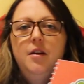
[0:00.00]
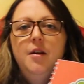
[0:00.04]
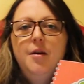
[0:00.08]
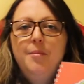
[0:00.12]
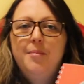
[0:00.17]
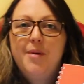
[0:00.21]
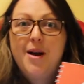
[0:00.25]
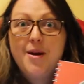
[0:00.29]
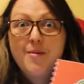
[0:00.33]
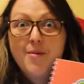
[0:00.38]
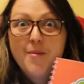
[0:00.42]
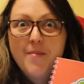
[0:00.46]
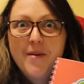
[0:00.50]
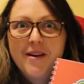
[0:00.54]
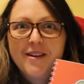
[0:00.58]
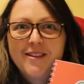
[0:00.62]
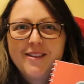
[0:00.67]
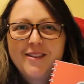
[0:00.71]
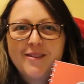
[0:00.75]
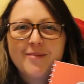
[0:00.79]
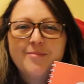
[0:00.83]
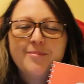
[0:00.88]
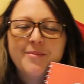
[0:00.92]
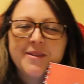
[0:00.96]
Bible
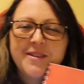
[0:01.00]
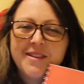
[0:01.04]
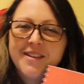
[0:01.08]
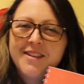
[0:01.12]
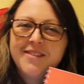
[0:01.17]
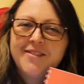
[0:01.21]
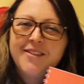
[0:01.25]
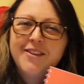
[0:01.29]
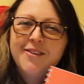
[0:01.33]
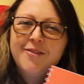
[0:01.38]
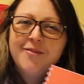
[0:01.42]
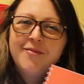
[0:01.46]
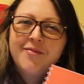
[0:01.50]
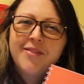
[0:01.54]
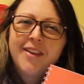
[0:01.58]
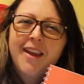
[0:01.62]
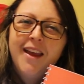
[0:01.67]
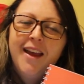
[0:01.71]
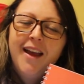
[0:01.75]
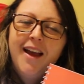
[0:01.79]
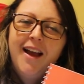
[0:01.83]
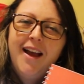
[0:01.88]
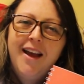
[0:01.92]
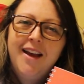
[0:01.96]
Buds material
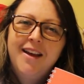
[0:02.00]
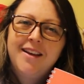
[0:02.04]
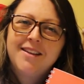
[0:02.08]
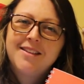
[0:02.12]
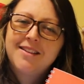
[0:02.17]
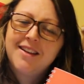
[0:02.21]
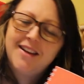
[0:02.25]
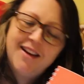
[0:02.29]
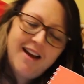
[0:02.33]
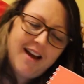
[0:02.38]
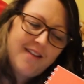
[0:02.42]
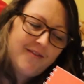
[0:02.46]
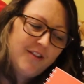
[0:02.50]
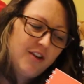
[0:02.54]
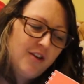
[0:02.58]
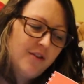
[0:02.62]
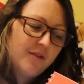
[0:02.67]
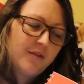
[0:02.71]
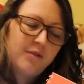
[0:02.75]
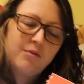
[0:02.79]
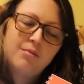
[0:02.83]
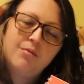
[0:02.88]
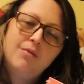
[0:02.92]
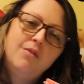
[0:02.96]
and I have a
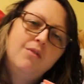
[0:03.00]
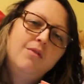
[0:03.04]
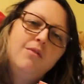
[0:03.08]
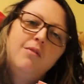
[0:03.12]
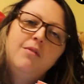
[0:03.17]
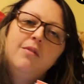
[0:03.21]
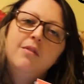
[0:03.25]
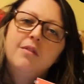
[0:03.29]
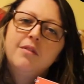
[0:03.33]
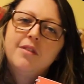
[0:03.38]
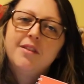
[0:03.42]
look through